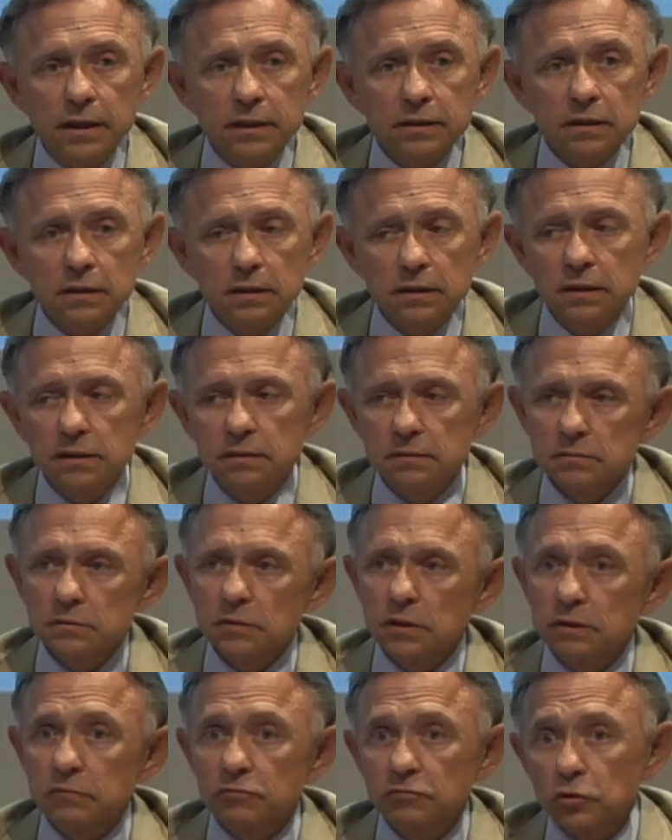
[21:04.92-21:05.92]
at the
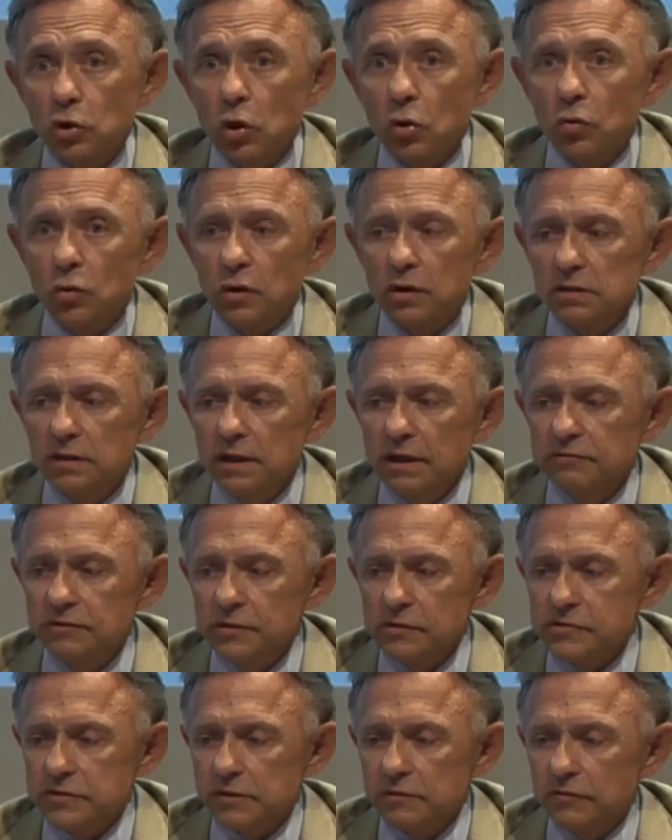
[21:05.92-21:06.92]
kind of lower
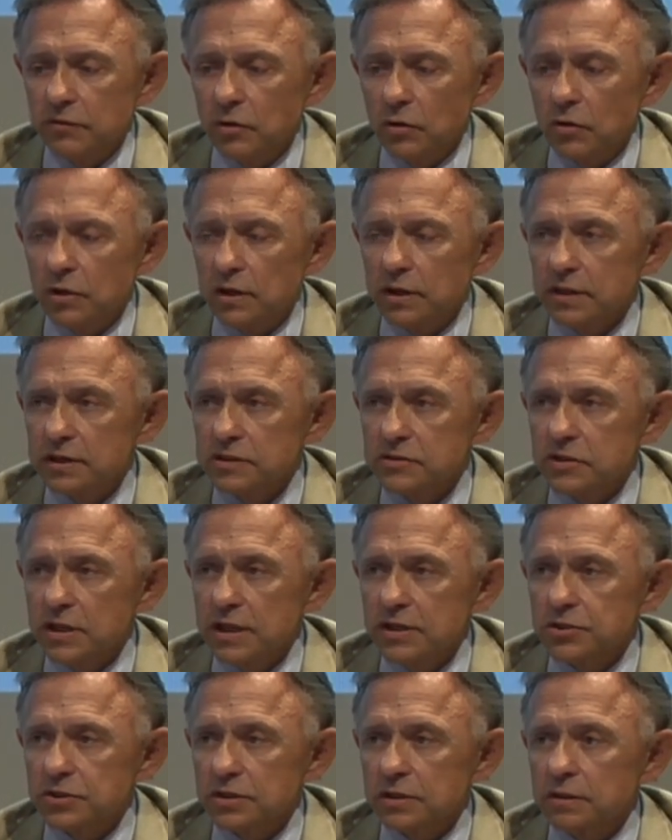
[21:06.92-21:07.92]
levels of the
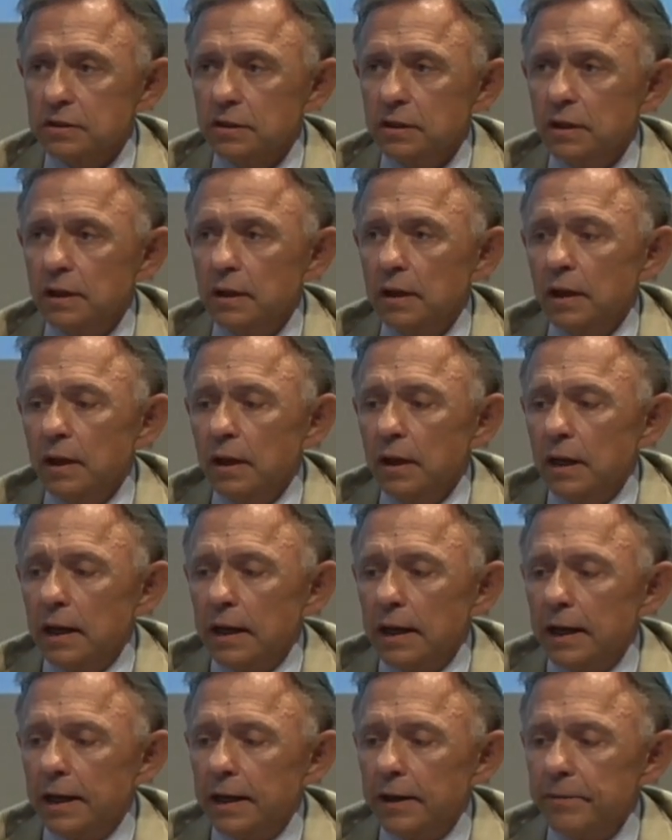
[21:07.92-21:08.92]
organization.
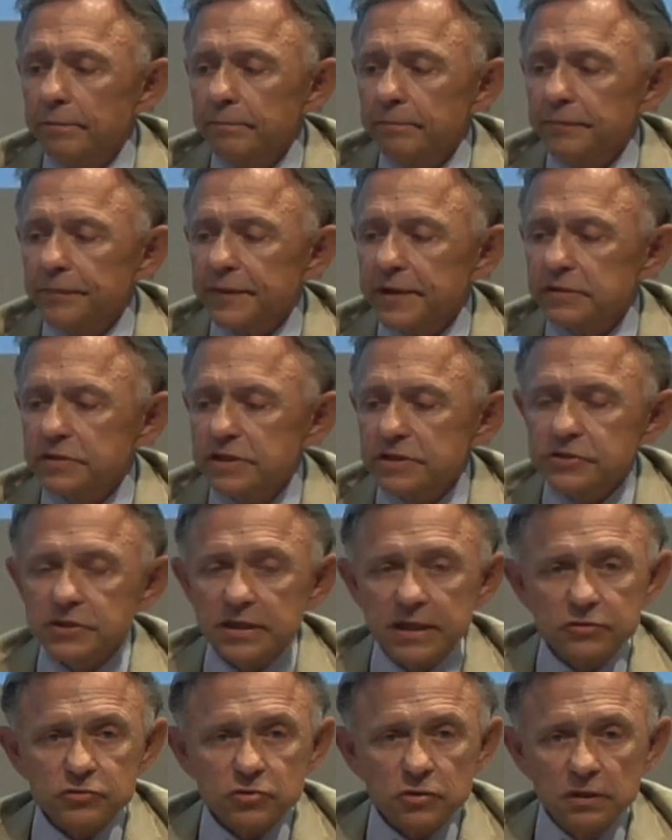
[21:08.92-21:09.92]
Um,
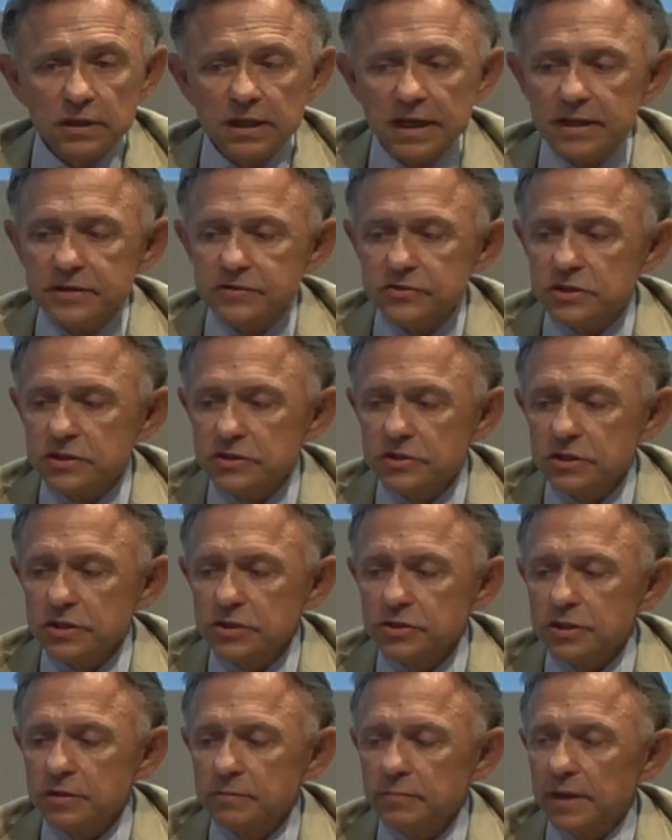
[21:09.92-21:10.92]
decentralized
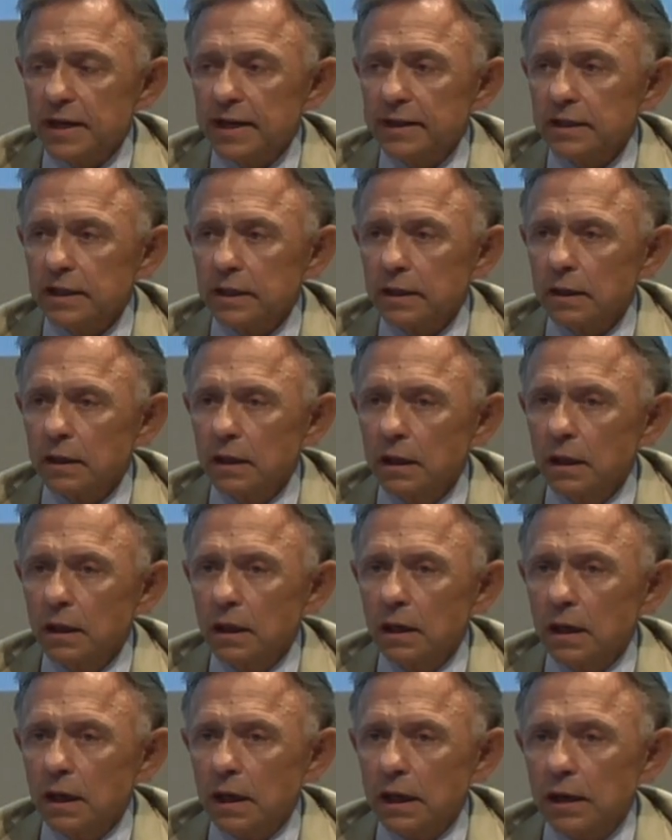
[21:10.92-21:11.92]
decision making.
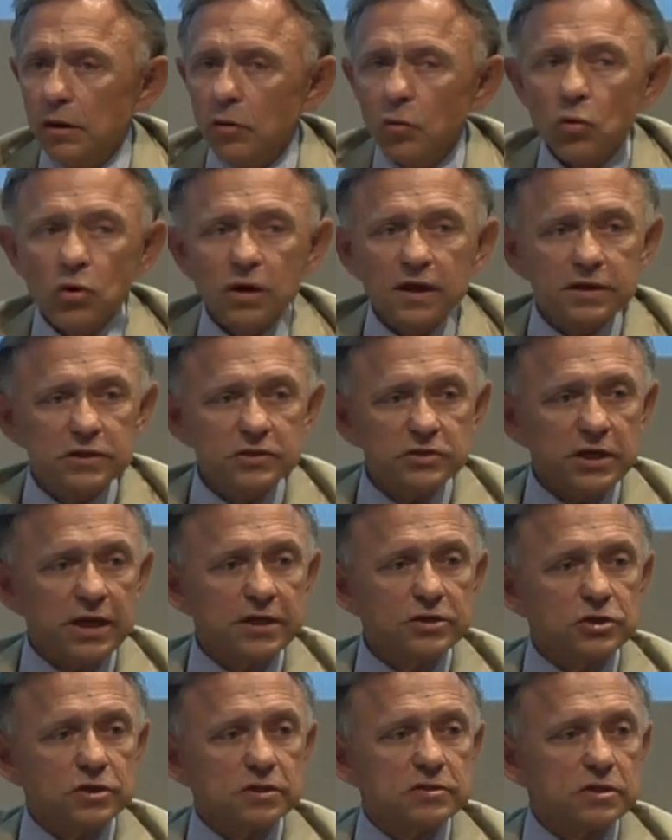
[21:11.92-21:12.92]
Uh,
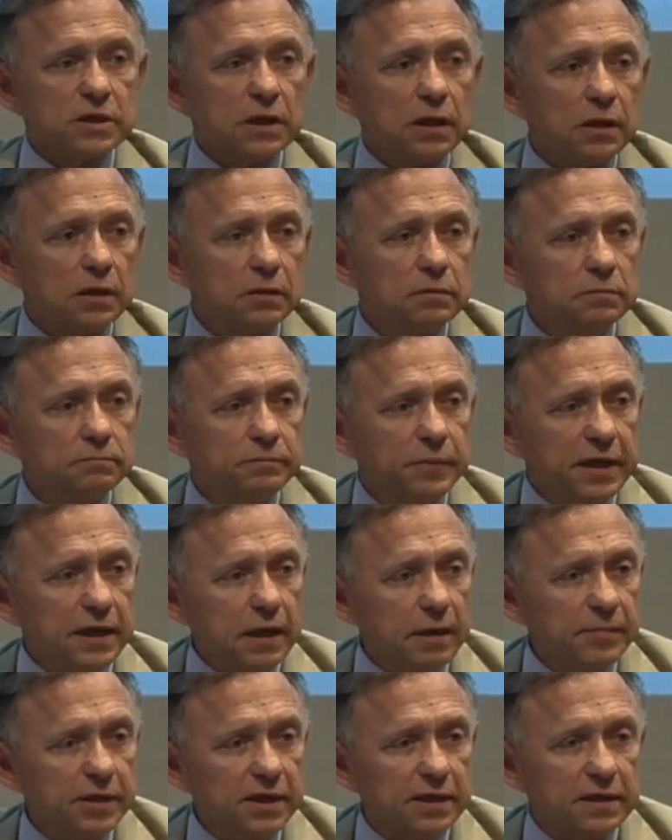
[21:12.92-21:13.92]
organizations are
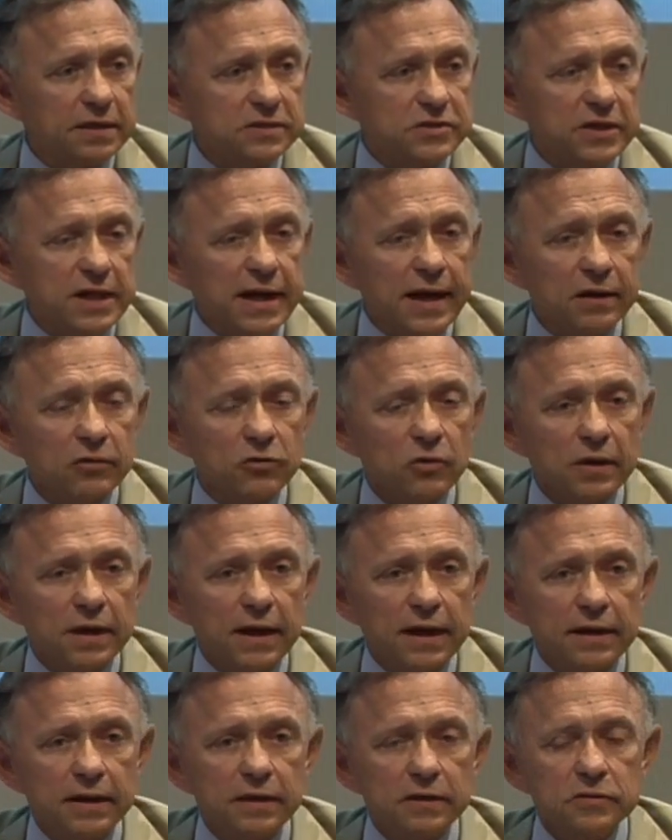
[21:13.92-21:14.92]
becoming
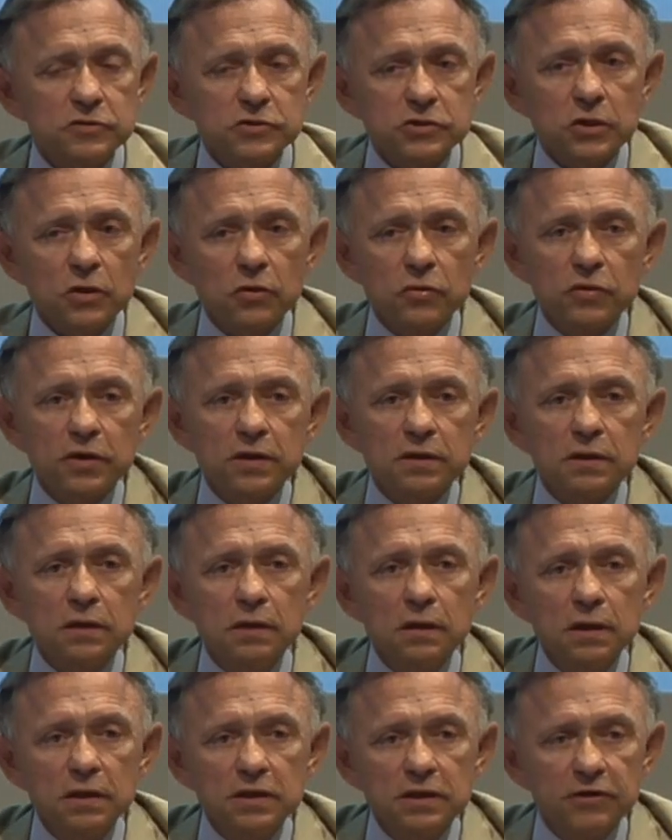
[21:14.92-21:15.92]
disaggregated so that
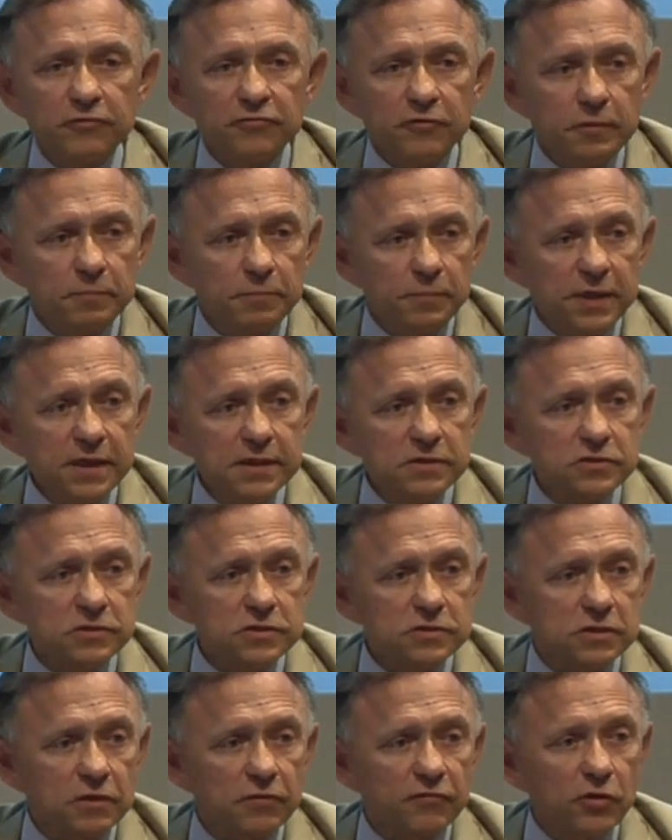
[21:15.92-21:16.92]
different
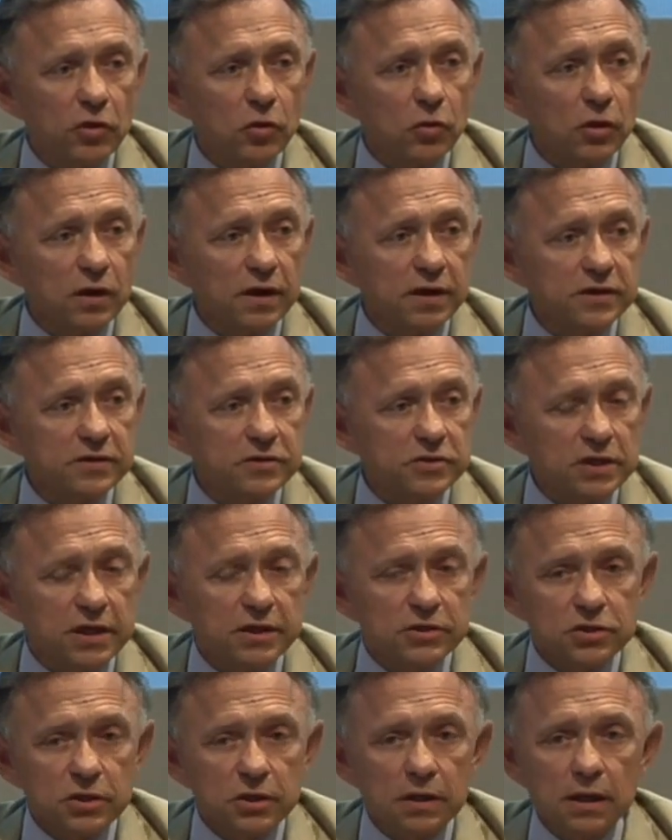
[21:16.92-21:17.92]
pieces of the
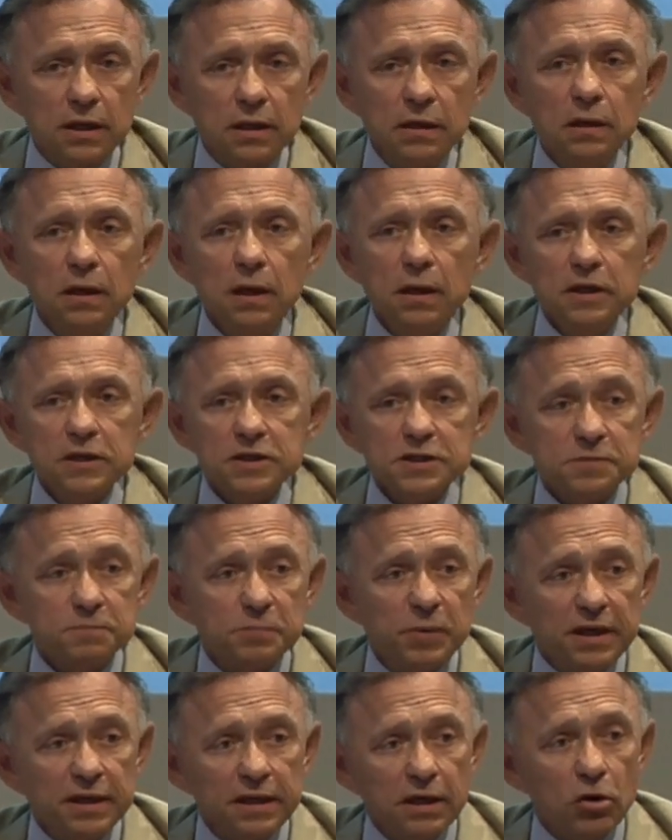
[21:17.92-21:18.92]
organization are
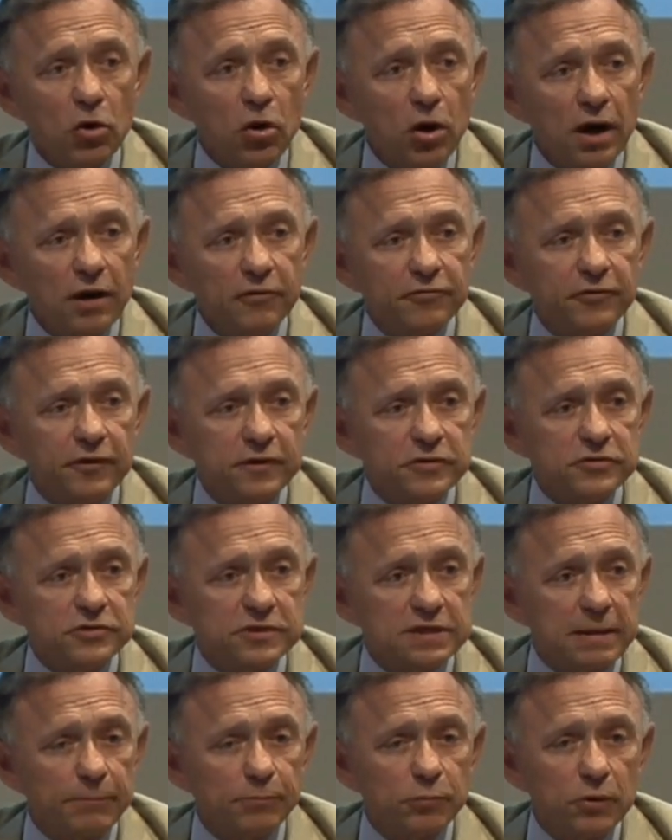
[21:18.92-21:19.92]
spinning off as
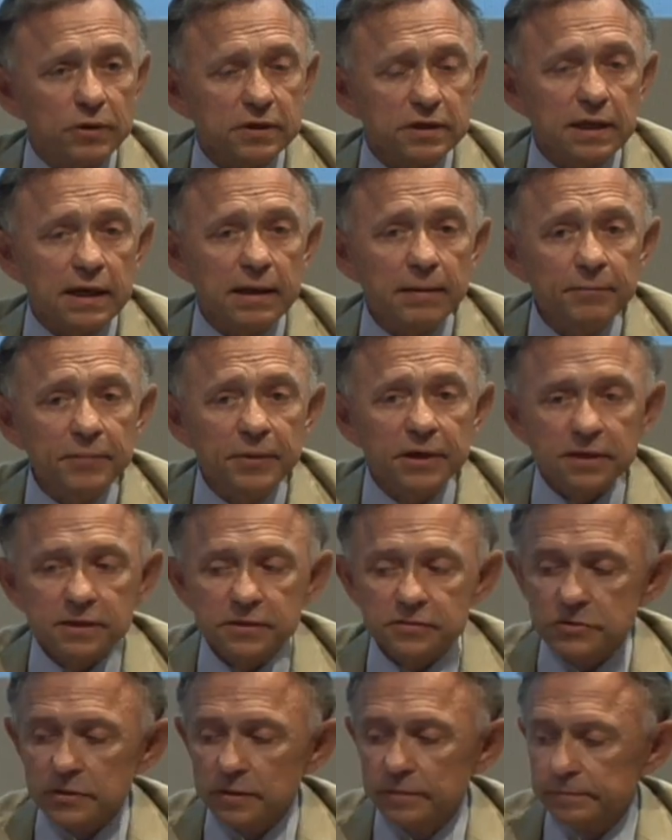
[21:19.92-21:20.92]
separate
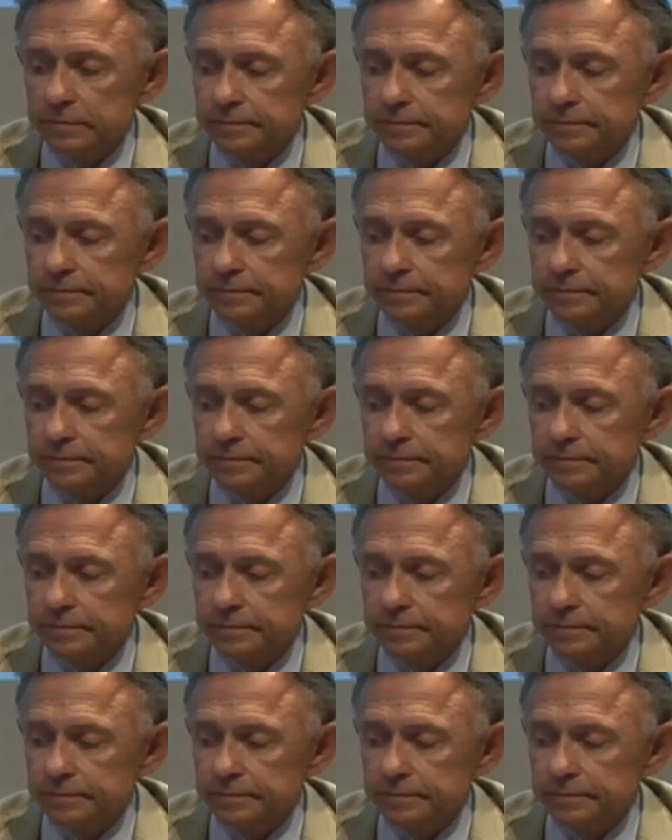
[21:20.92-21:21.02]
companies.